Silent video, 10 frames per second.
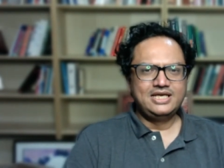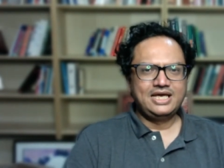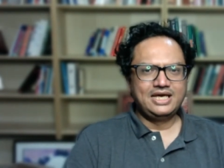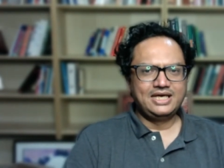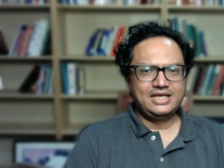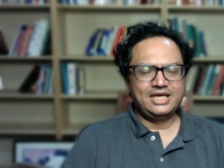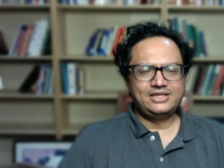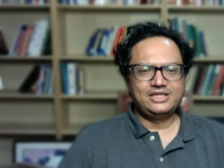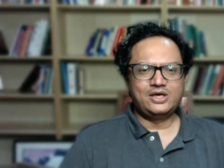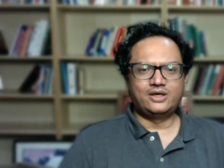And,
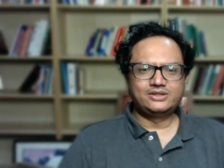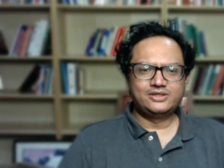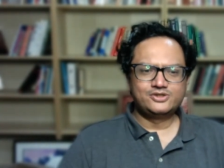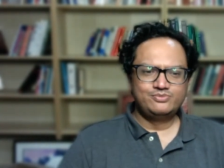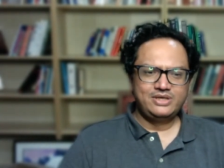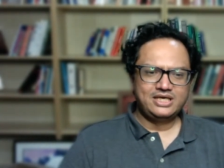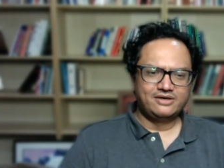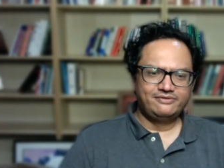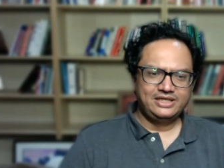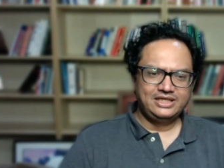and the authors make a
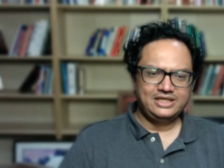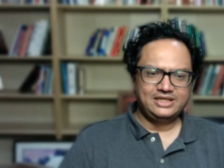very